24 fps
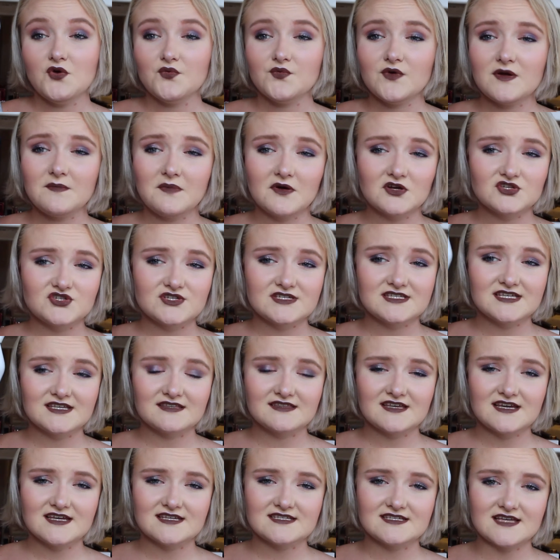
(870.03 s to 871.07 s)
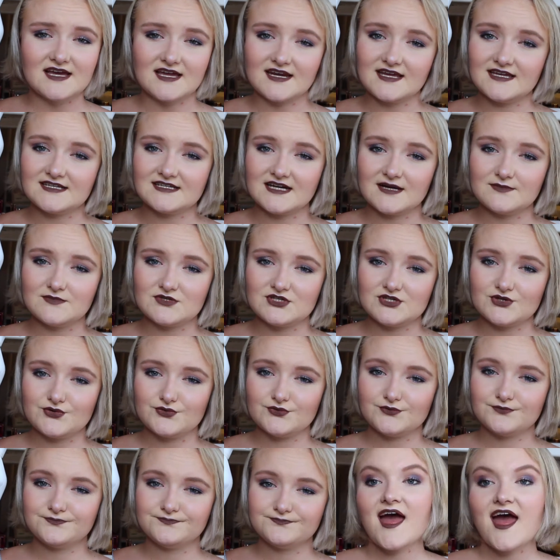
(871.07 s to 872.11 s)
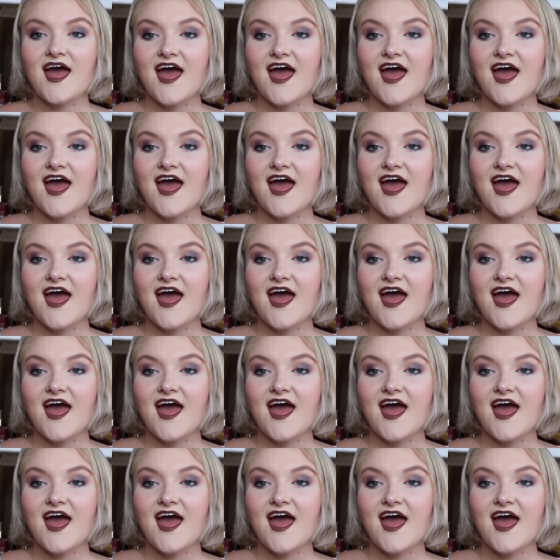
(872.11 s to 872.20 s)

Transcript: repurchasing this anytime soon.